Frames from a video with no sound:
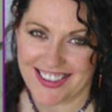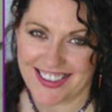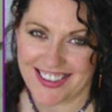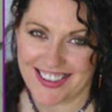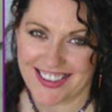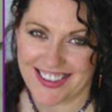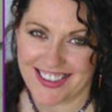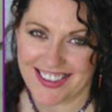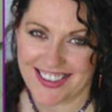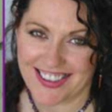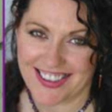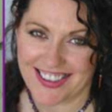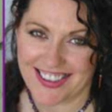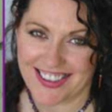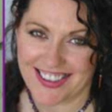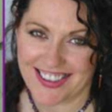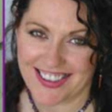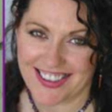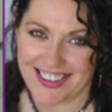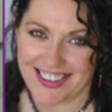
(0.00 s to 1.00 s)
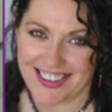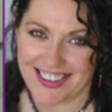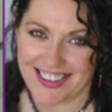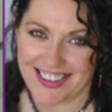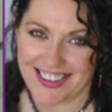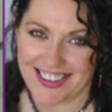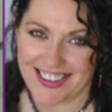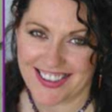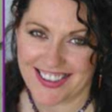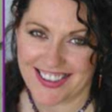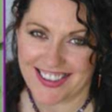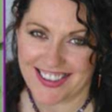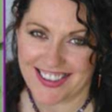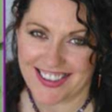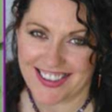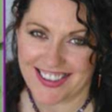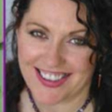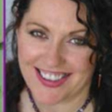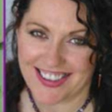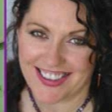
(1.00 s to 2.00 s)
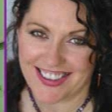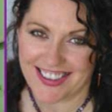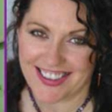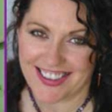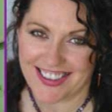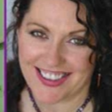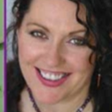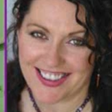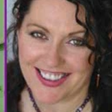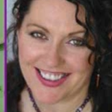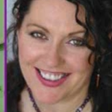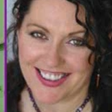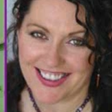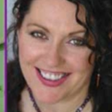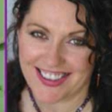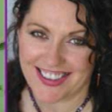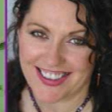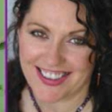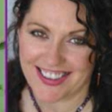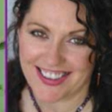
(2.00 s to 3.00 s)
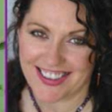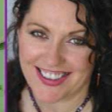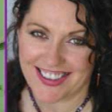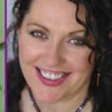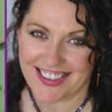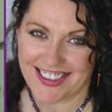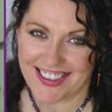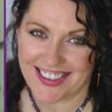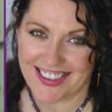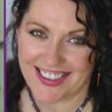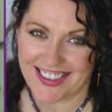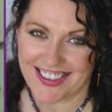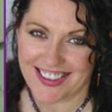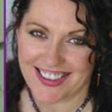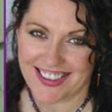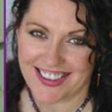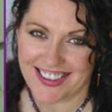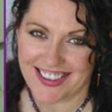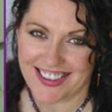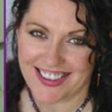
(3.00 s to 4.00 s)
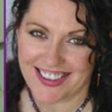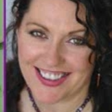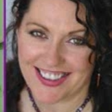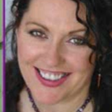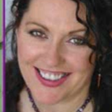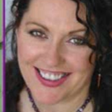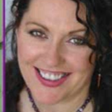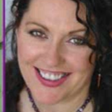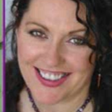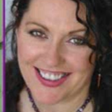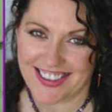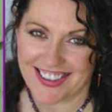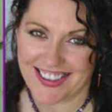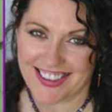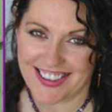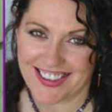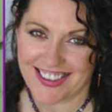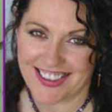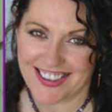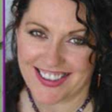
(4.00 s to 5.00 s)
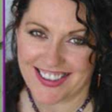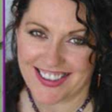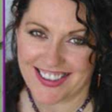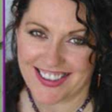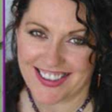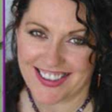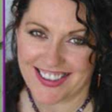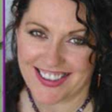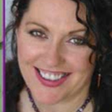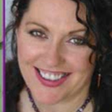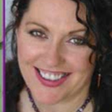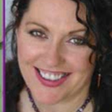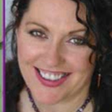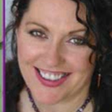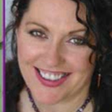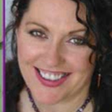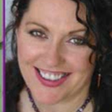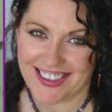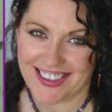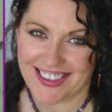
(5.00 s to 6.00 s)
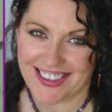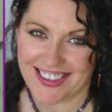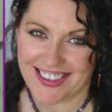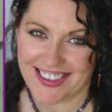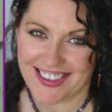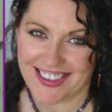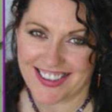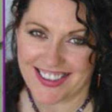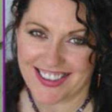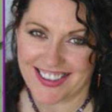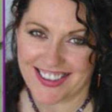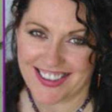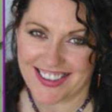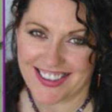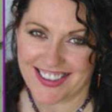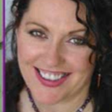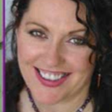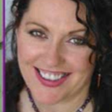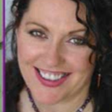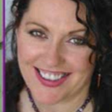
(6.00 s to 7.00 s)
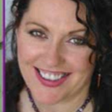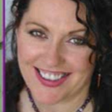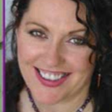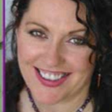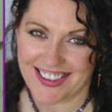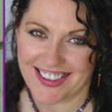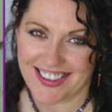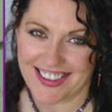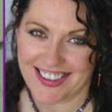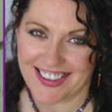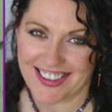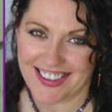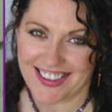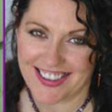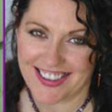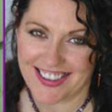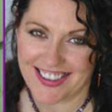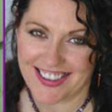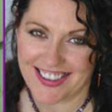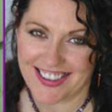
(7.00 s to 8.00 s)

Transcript: [no speech]